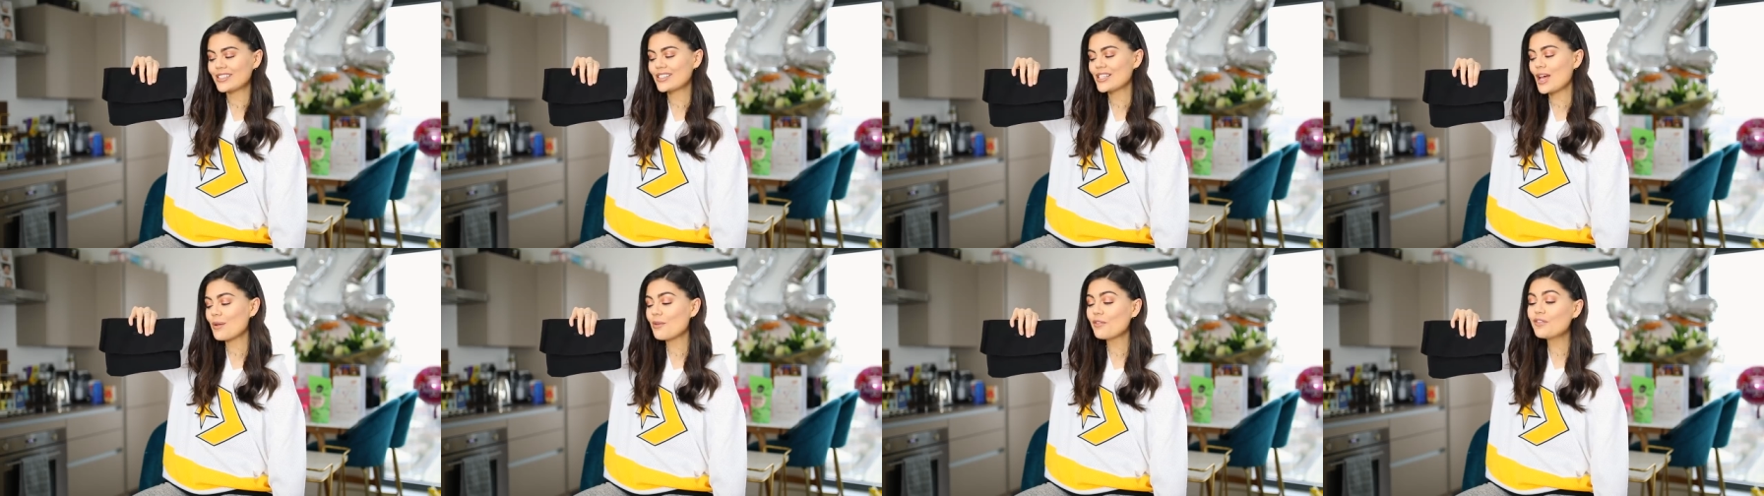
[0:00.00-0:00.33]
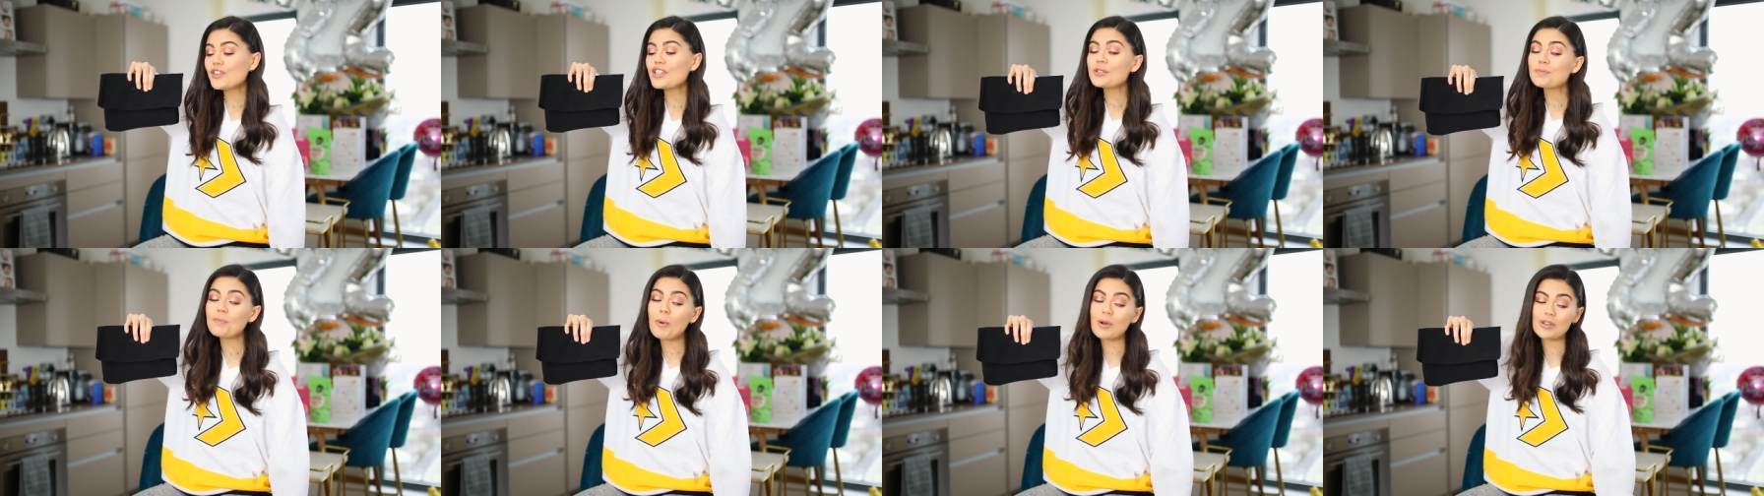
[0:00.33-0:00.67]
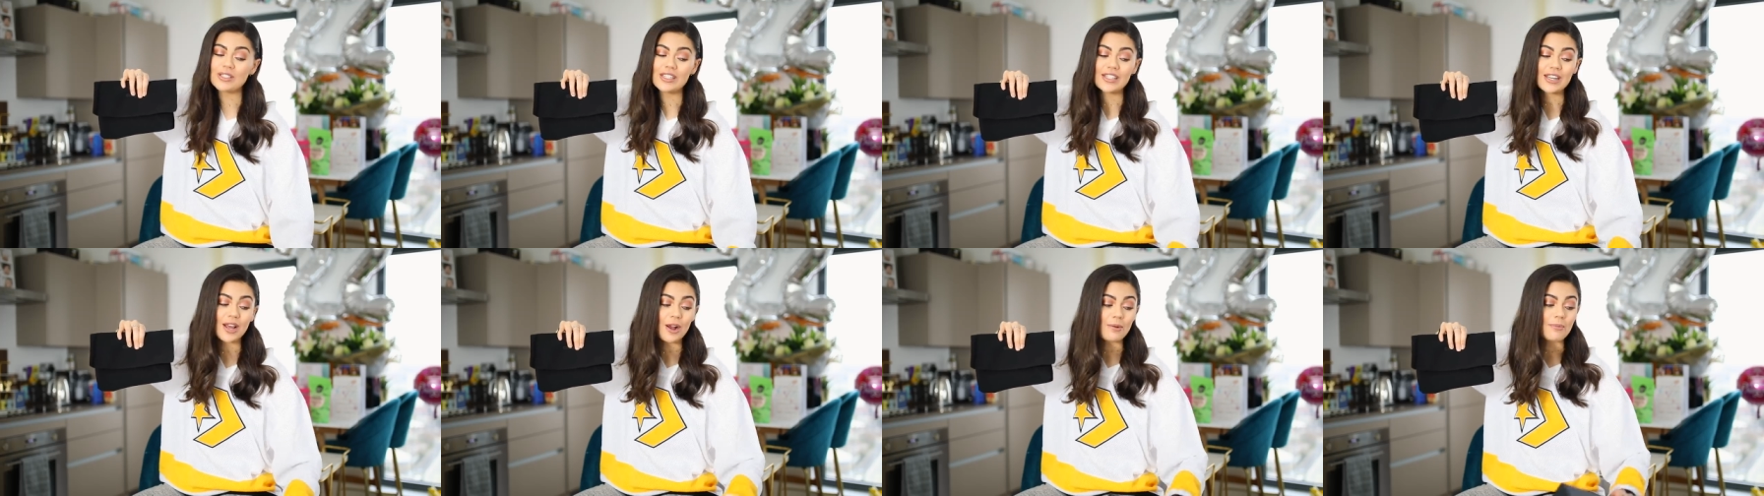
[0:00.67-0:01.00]
Some of you
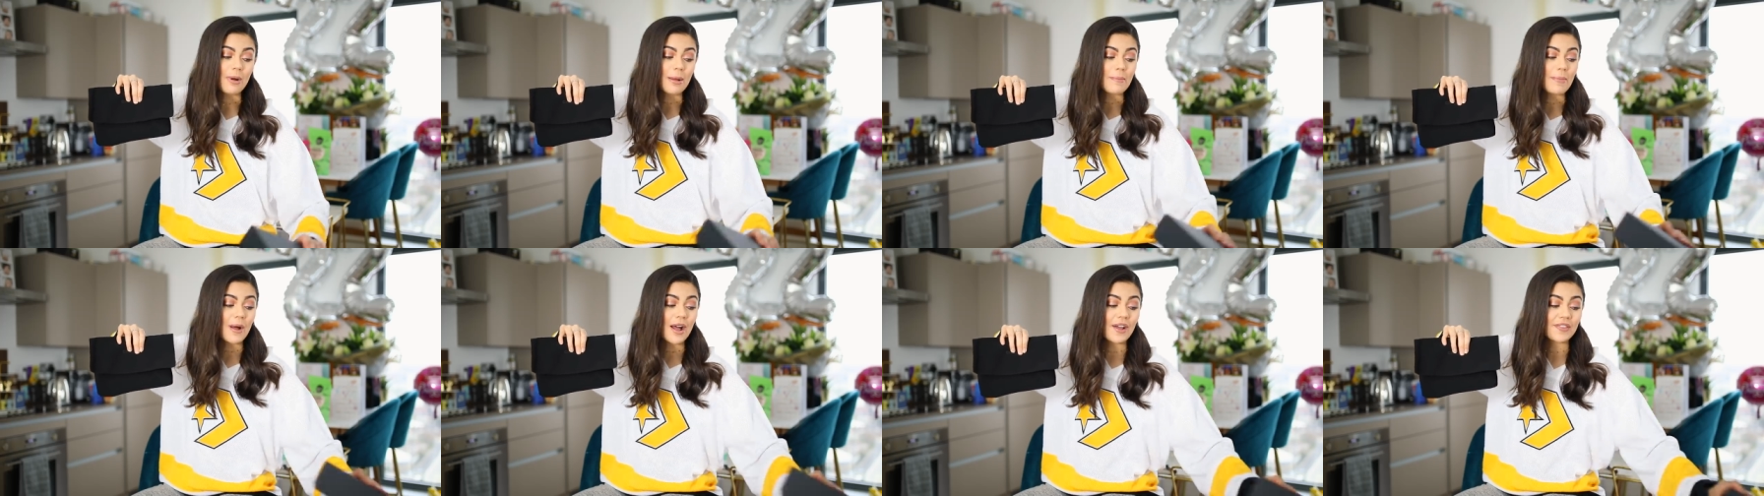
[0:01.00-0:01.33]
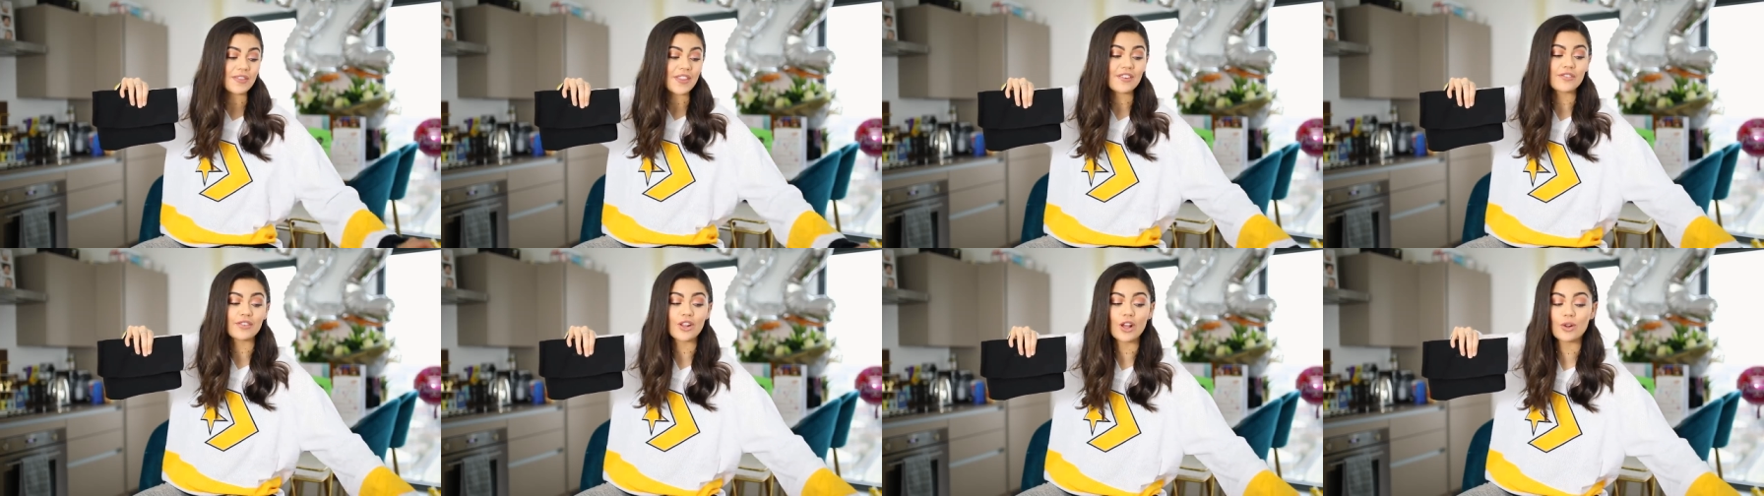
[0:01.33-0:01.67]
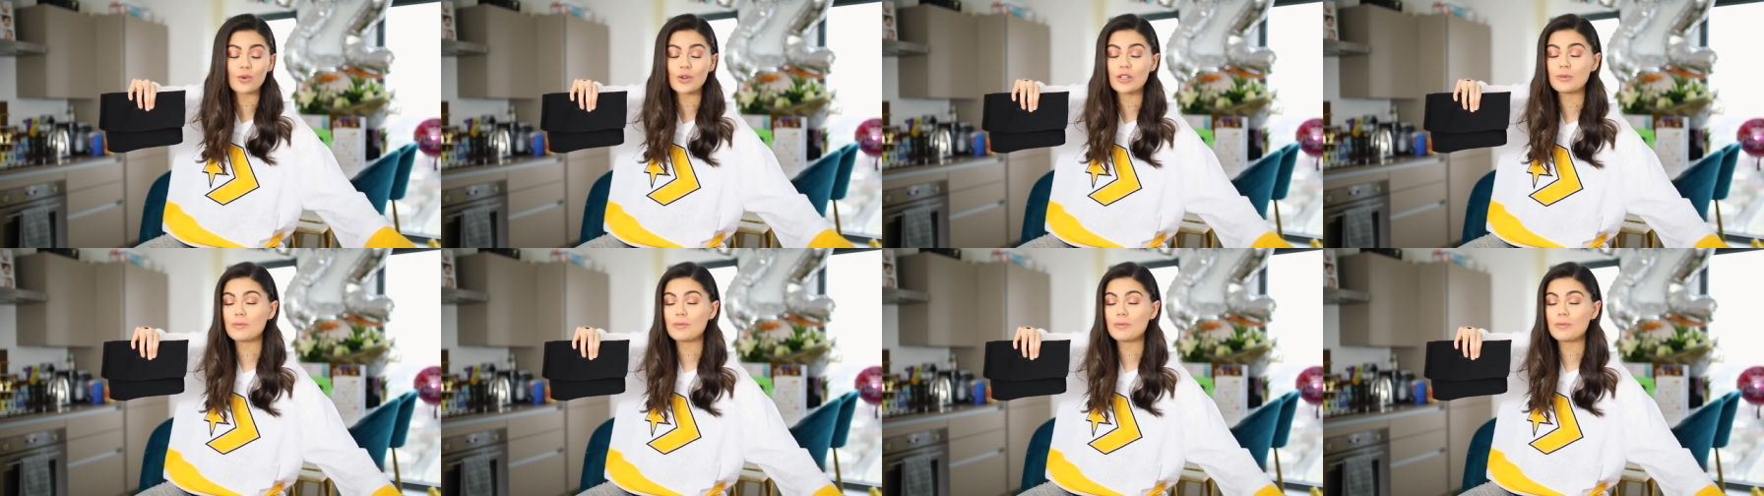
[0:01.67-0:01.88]
spotted it on my birthday vlog,